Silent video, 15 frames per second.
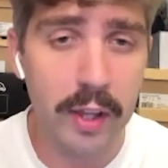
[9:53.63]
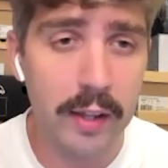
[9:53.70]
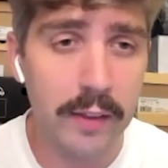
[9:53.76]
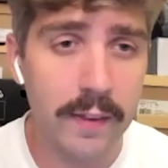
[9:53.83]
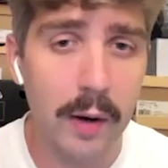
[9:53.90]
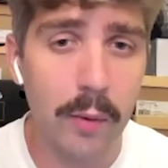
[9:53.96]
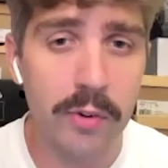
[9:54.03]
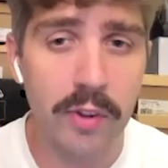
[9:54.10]

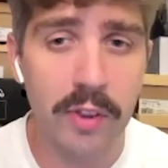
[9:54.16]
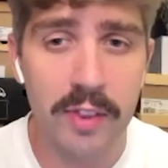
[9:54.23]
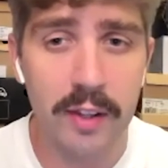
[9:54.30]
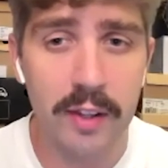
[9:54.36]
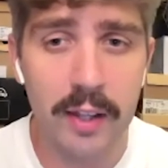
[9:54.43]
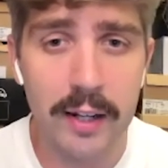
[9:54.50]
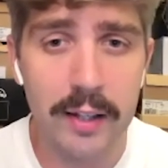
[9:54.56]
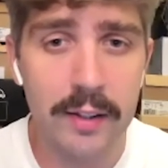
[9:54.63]
That was a
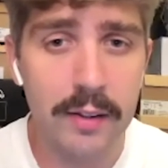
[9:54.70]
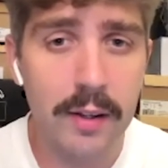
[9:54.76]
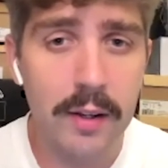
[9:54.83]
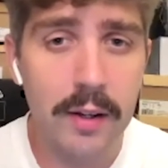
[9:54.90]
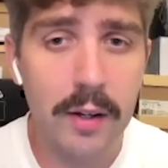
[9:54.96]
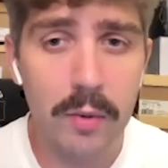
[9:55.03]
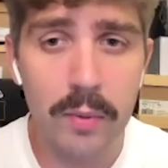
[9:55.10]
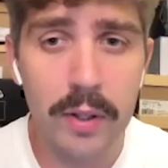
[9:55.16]
thing that I
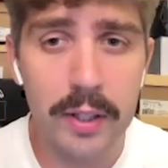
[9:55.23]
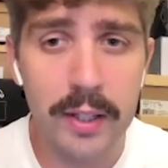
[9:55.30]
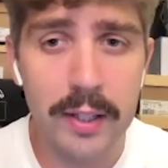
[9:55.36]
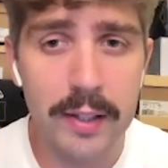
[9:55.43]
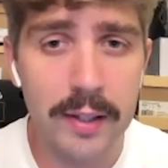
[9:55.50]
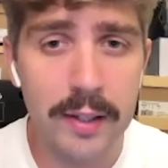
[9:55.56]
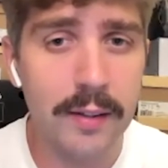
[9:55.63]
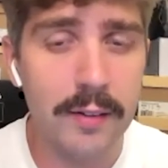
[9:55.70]
really
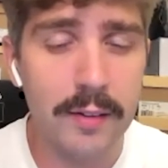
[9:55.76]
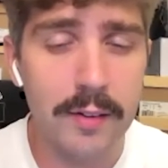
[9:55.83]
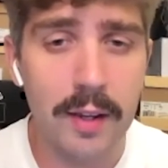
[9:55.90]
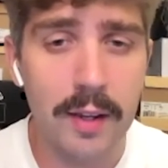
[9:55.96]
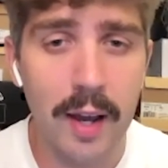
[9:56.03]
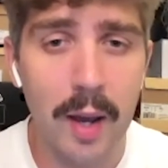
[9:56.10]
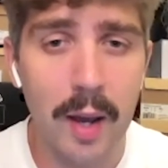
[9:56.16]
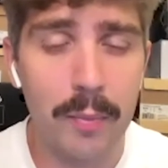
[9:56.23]
didn't
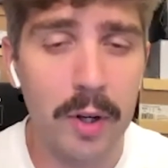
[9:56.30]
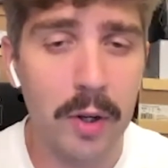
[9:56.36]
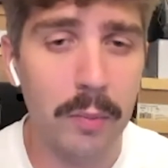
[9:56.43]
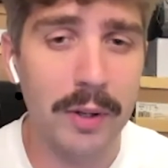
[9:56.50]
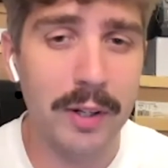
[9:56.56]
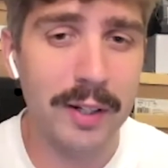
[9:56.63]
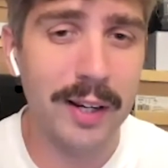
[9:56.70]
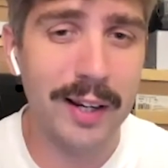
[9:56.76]
see happening,
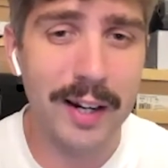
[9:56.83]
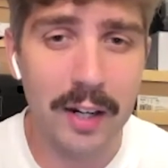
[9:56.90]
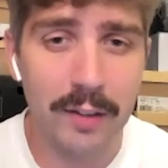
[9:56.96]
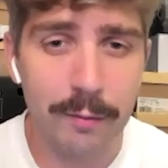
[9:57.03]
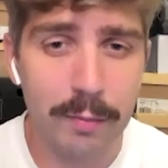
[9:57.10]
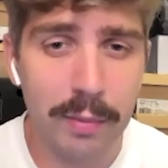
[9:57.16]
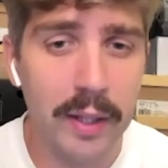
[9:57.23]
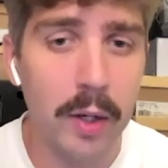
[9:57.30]
but kind
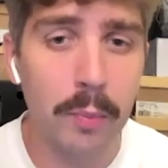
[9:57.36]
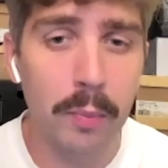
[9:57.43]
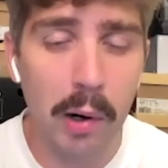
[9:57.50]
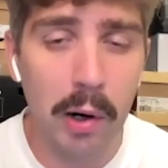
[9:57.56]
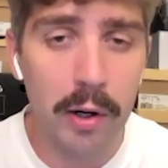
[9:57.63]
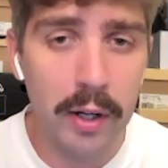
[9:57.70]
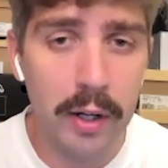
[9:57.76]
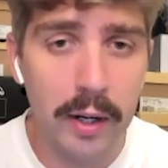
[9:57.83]
of played a
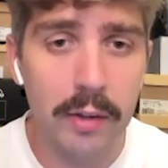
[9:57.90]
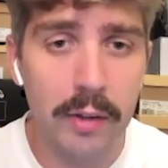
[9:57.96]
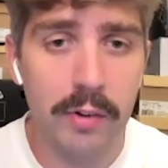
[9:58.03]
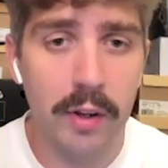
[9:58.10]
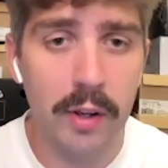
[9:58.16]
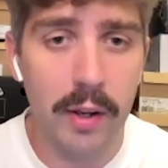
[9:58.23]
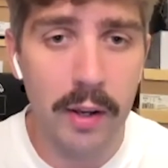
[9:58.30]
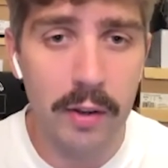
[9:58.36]
part in as
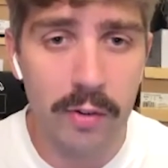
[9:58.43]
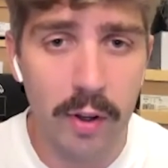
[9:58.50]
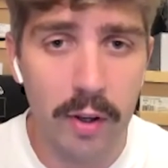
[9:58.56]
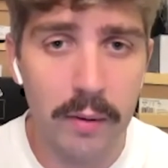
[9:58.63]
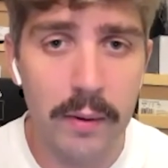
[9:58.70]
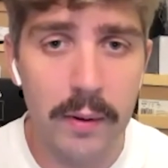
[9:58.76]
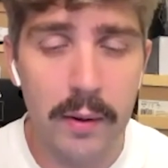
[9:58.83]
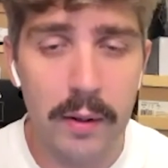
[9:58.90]

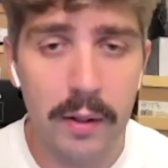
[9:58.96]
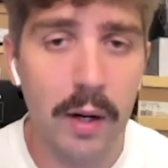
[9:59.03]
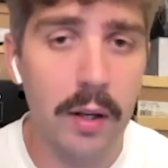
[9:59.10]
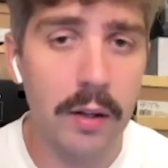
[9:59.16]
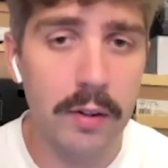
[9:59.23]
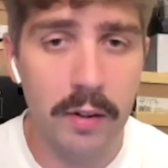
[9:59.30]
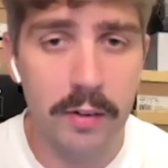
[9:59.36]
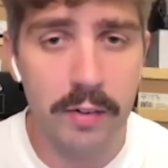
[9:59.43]
I got
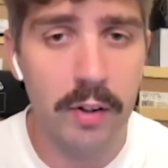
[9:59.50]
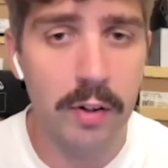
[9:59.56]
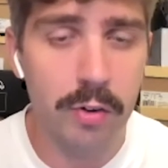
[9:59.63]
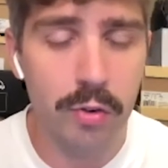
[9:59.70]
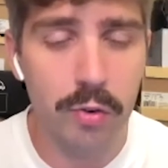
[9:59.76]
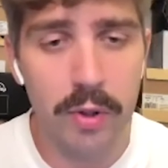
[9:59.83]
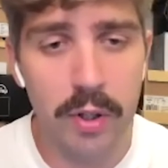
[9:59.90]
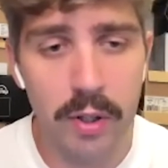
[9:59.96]
into this
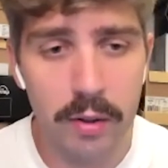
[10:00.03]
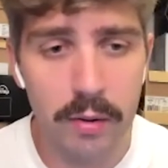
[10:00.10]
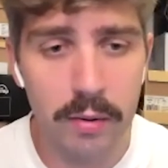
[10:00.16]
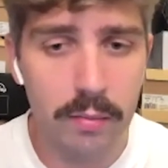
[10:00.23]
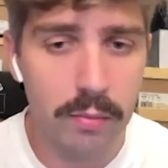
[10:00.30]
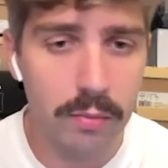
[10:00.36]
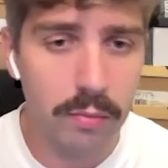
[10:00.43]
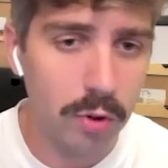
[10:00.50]
industry and,